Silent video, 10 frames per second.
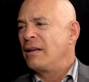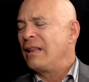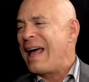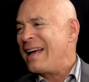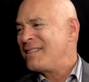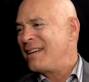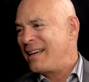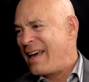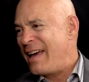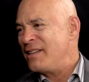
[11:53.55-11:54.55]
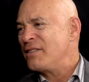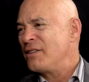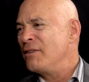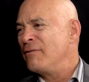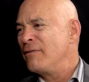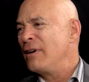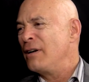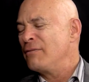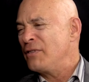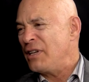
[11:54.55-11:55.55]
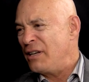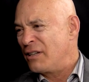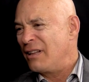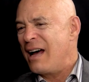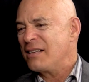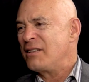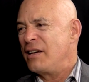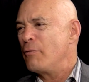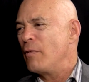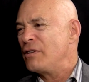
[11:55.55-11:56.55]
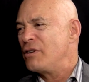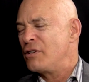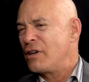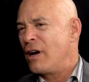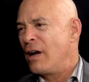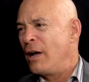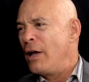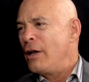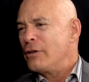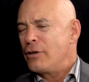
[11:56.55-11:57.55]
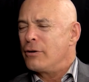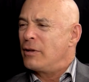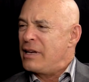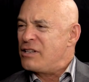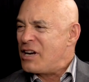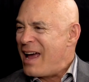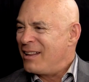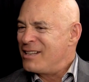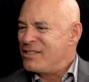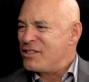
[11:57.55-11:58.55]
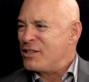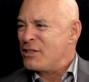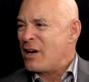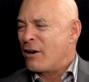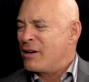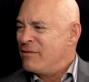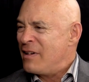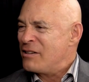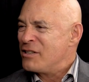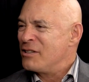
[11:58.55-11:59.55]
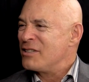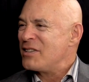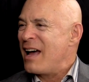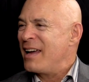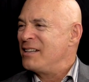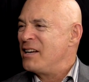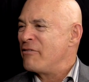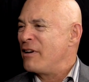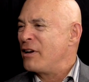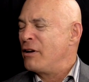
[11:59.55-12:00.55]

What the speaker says: classic case of xenoglossy, which certainly challenges our conventional scientific